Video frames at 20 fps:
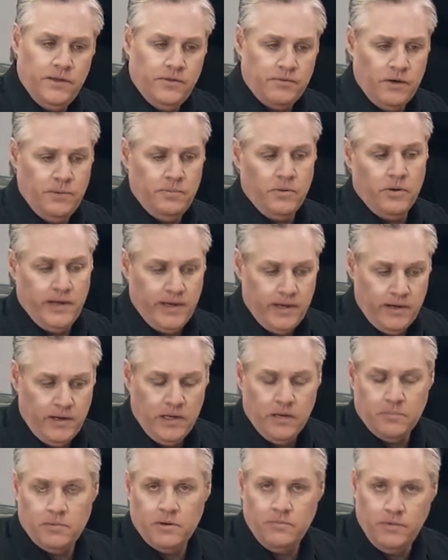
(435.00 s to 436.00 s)
3-point
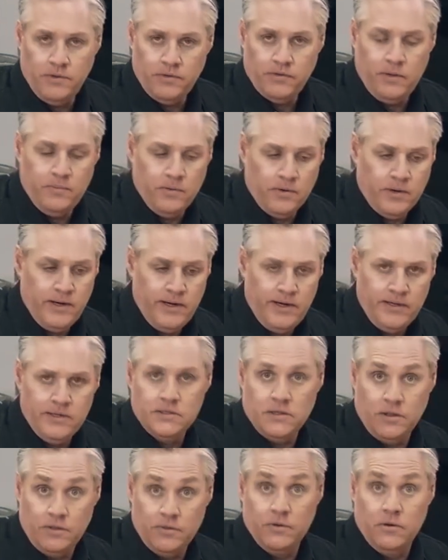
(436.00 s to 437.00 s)
editing. The problem with 3-point editing
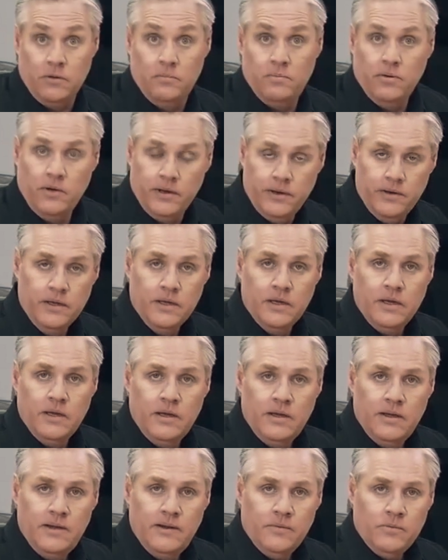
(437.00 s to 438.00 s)
is the third point.
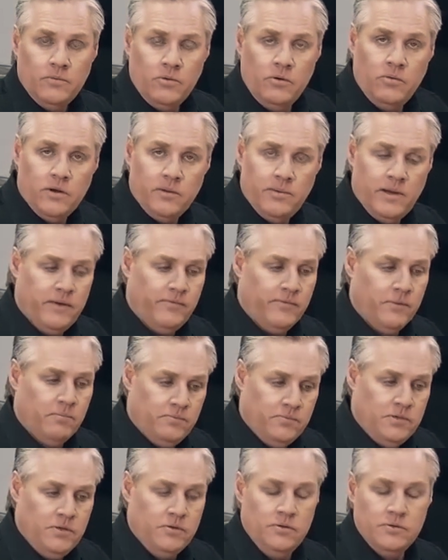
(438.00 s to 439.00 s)
Well, what about if the
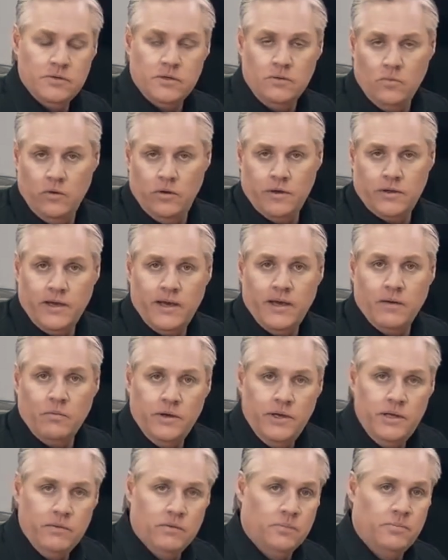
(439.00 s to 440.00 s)
tools can work out
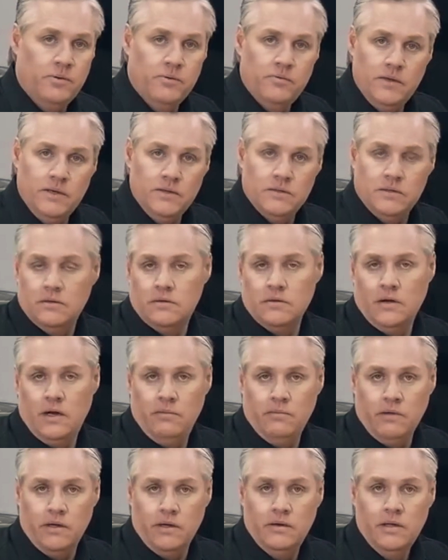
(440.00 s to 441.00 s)
where you want to put things in the
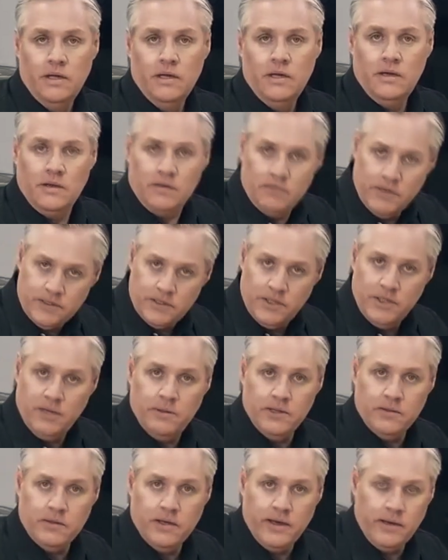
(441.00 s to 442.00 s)
timeline? Let's think
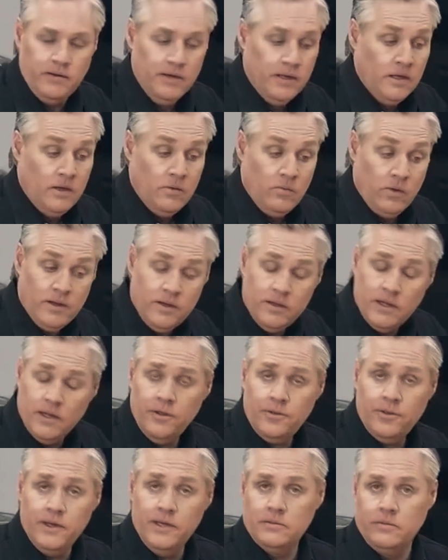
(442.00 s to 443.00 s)
about that. One of the
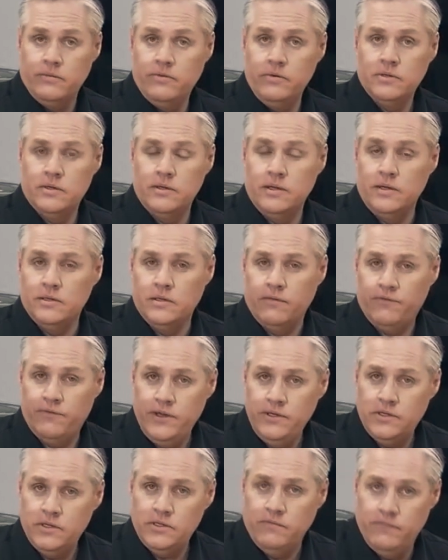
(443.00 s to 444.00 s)
other things we've also done is the
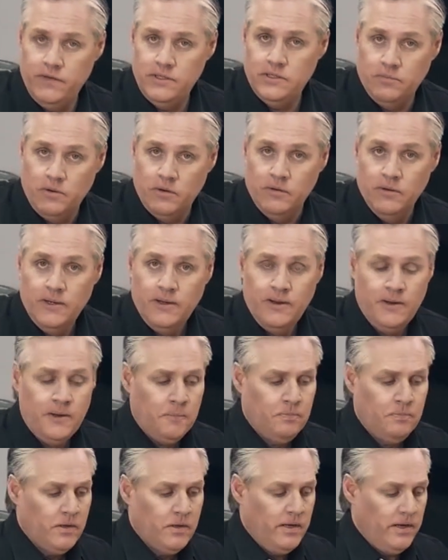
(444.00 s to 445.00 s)
features are visible.
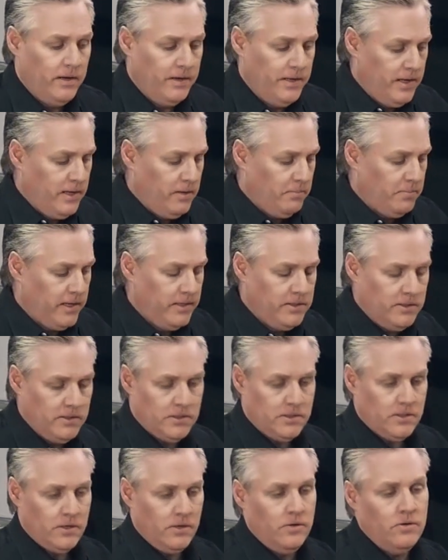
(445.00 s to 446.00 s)
The edit page is
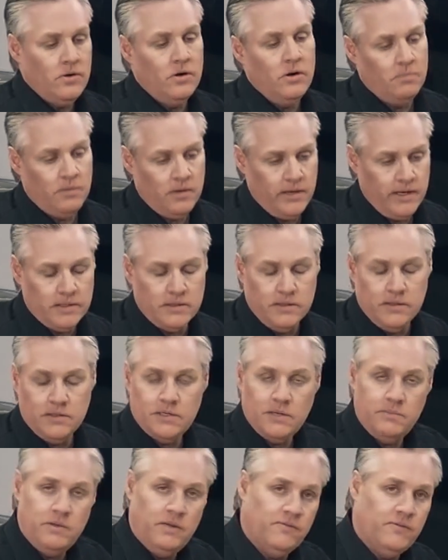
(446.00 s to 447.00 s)
so complex and there's
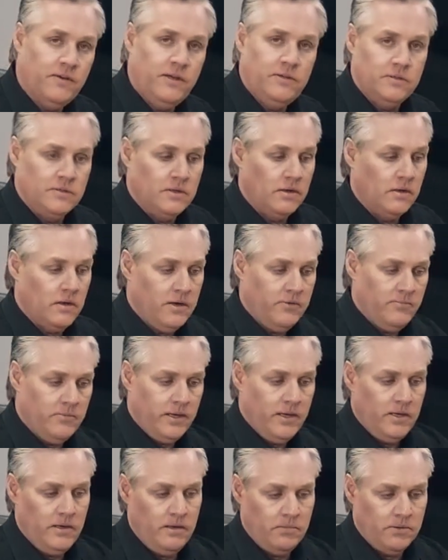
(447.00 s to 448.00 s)
so many features that a lot of them
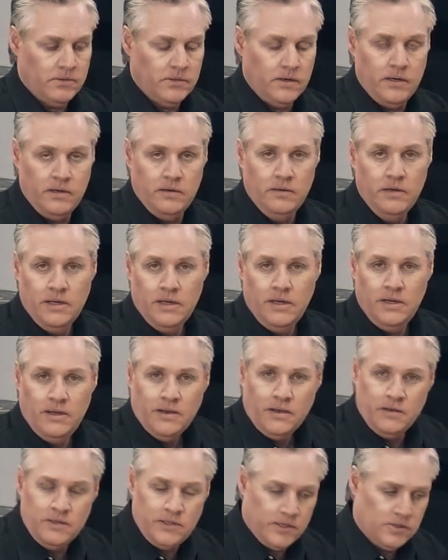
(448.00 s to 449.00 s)
are hidden behind
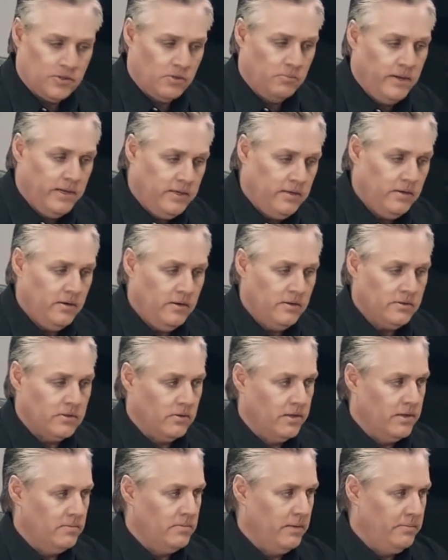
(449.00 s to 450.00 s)
contextual menus,
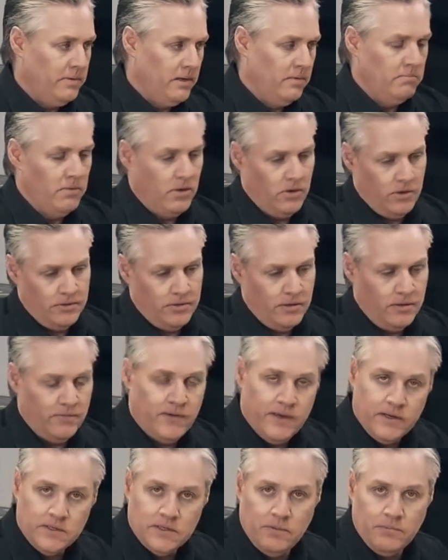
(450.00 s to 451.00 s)
or there might be a mode that
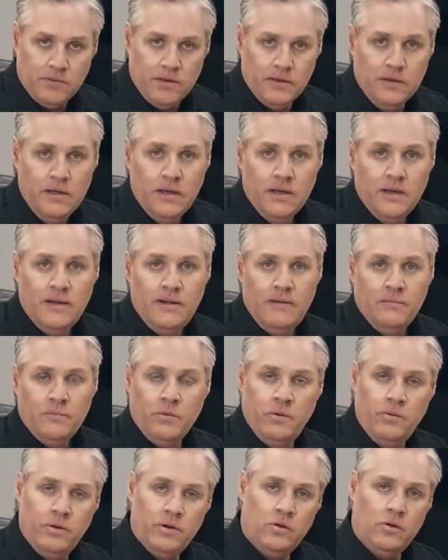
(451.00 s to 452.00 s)
affects something.
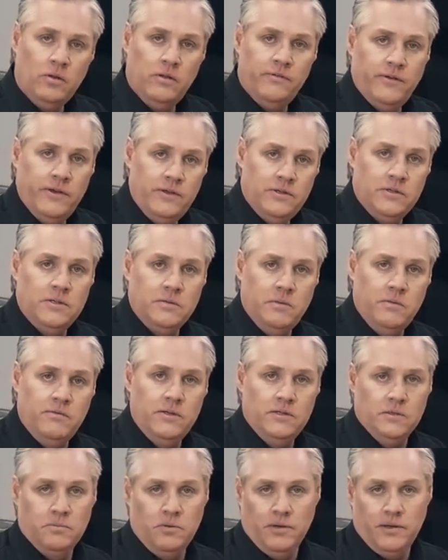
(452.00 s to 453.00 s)
We wanted all the features to be
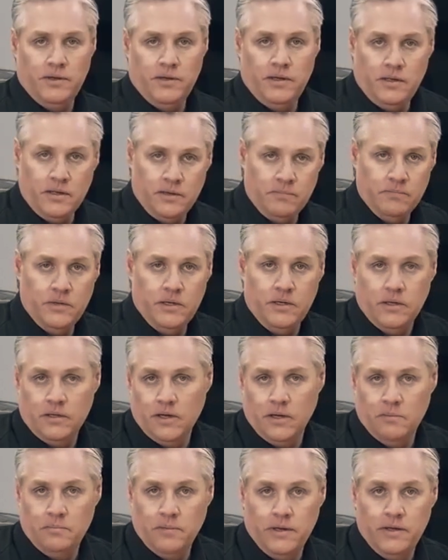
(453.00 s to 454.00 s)
visible in the
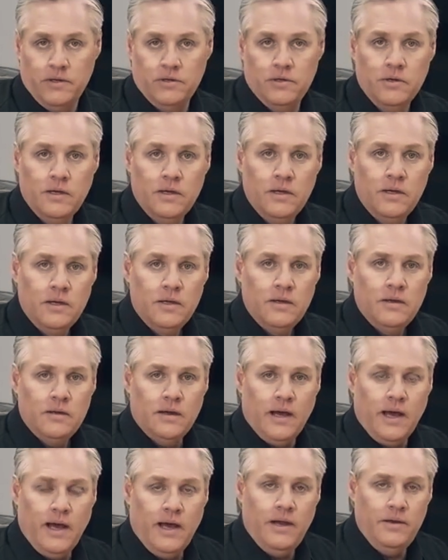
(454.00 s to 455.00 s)
Cut page.
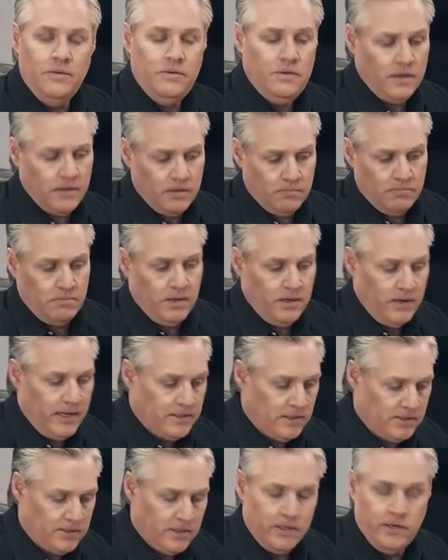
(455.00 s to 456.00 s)
But
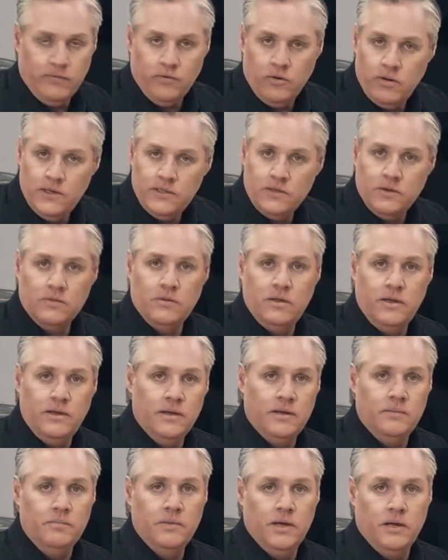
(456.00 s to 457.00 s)
as I said, you've always got the
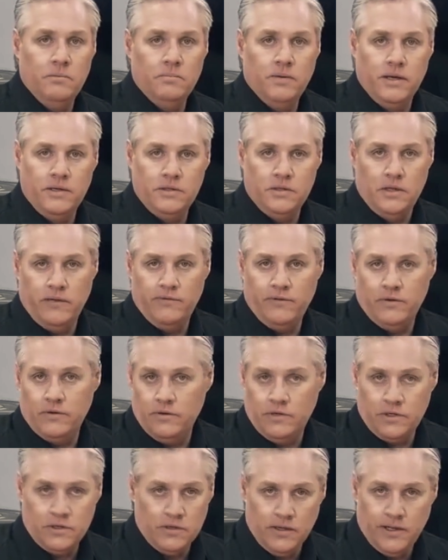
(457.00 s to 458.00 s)
edit page there for
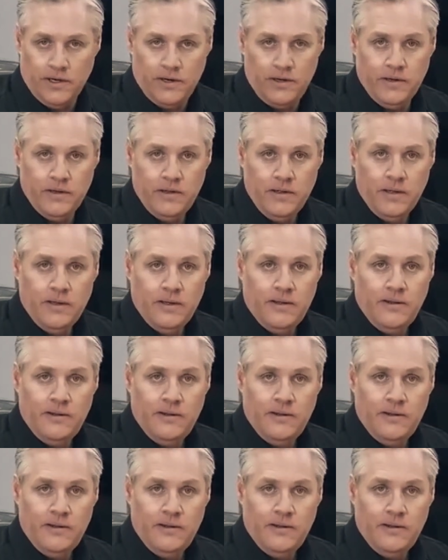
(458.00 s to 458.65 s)
traditional editing.